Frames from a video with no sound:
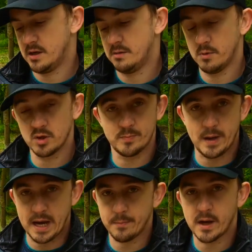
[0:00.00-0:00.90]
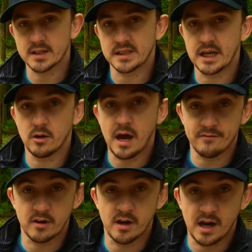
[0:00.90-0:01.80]
Most backpacks now
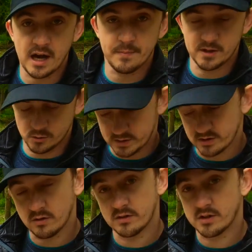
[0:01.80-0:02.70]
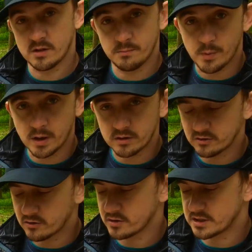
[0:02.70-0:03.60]
have a high-pitched whistle on the buckle
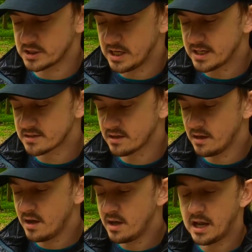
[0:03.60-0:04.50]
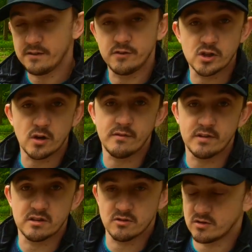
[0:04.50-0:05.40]
across the chest. And if you don't have
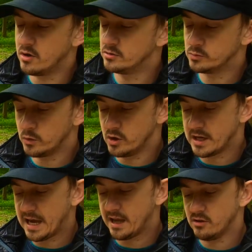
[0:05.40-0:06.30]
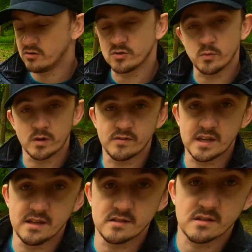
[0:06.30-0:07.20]
either of those, what you can use is one of
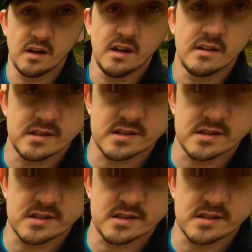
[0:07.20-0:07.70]
these. This